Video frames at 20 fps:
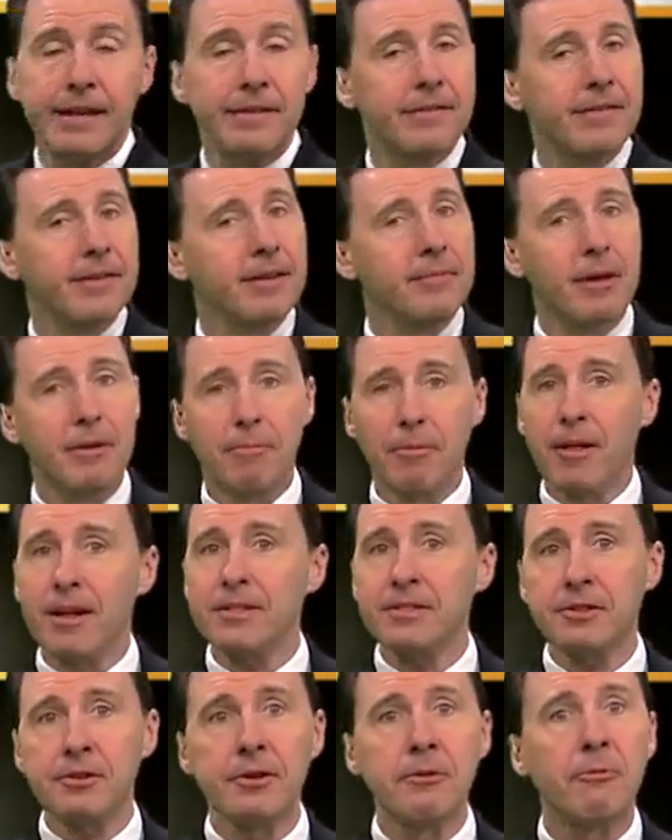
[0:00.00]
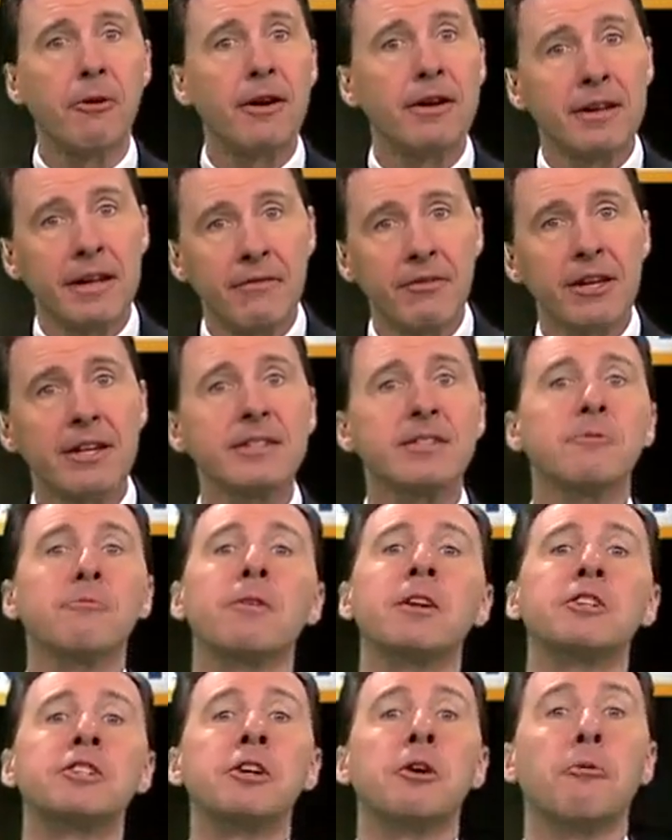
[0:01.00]
It's going to be a blustery one, giving us a
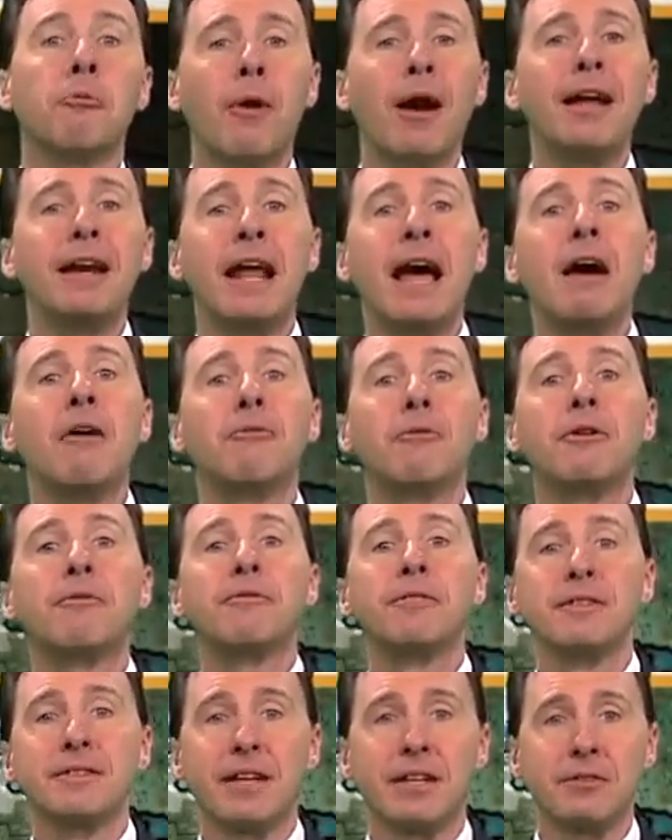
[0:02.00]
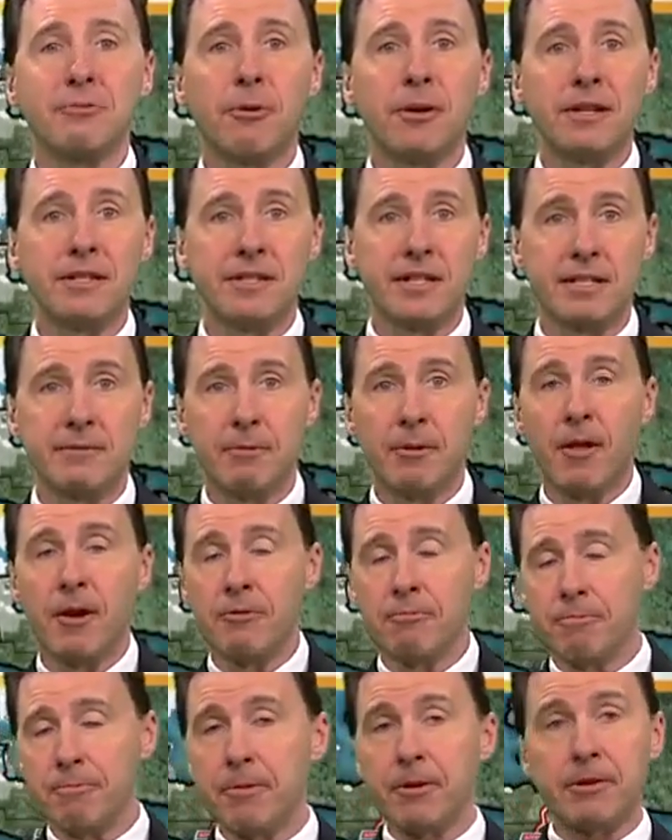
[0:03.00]
wind chill right now, what feels like twenty-six below.